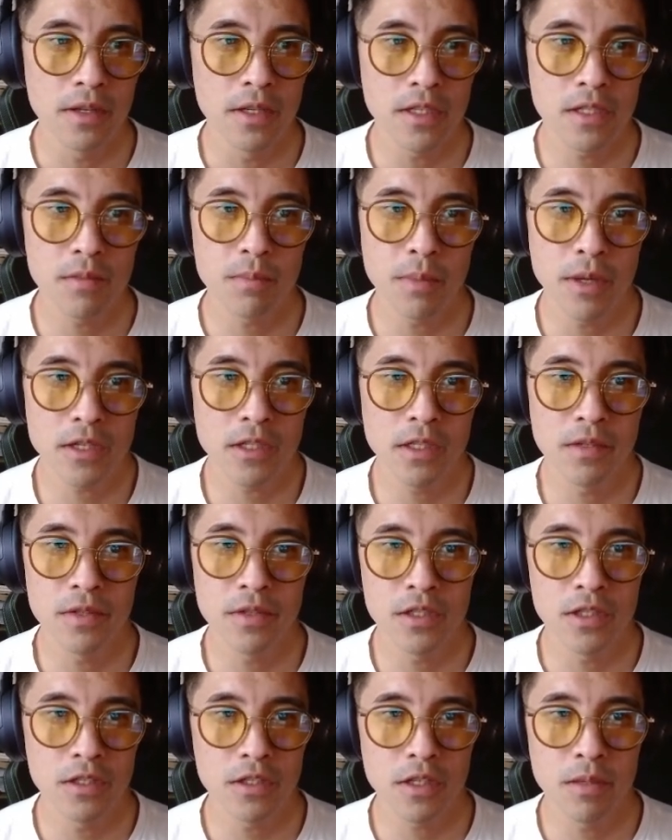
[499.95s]
especially if it's
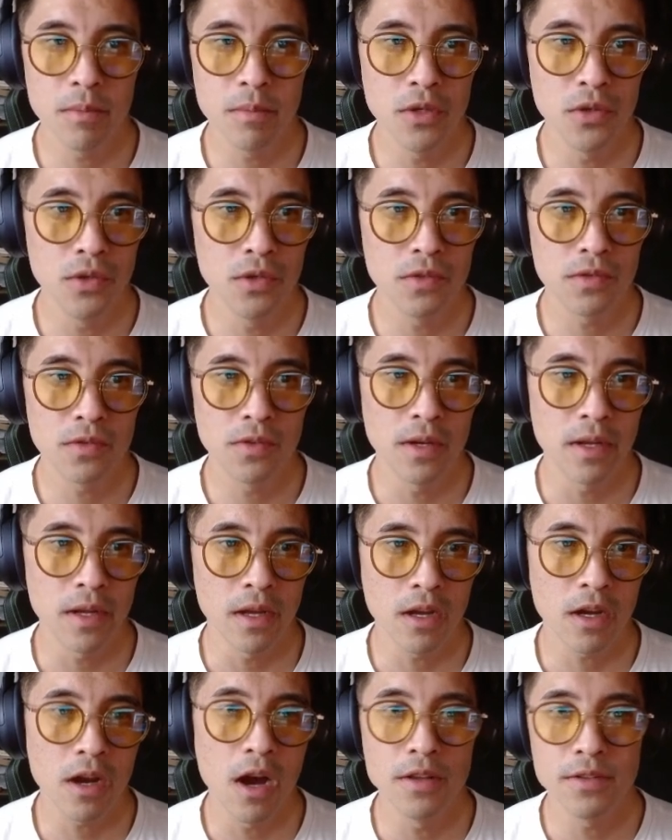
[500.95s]
just going to be used for like a
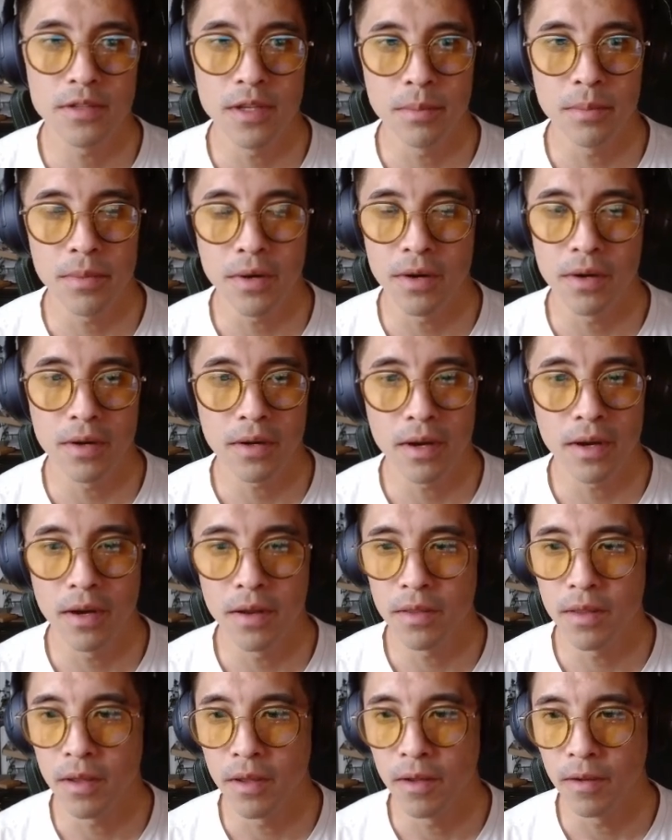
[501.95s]
concept art kind of
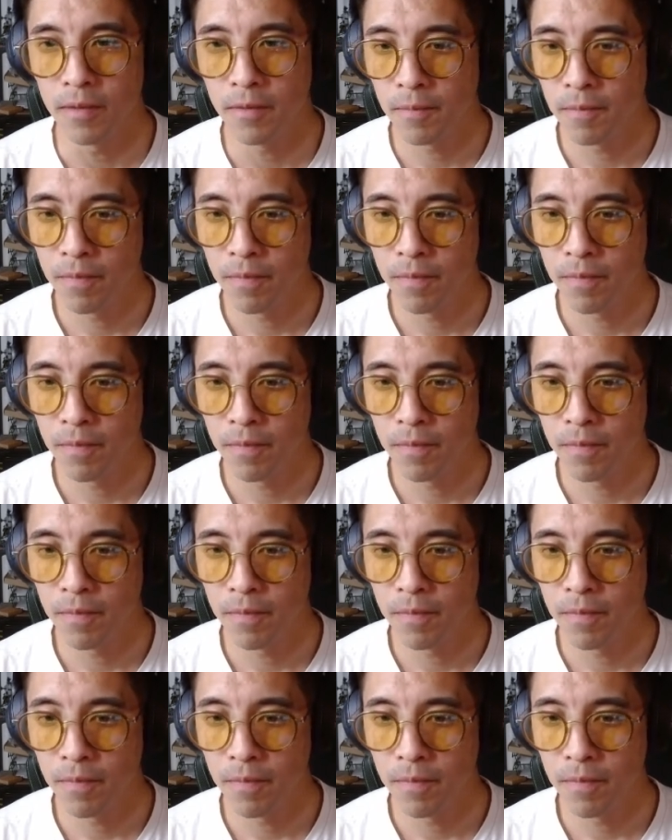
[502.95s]
thing.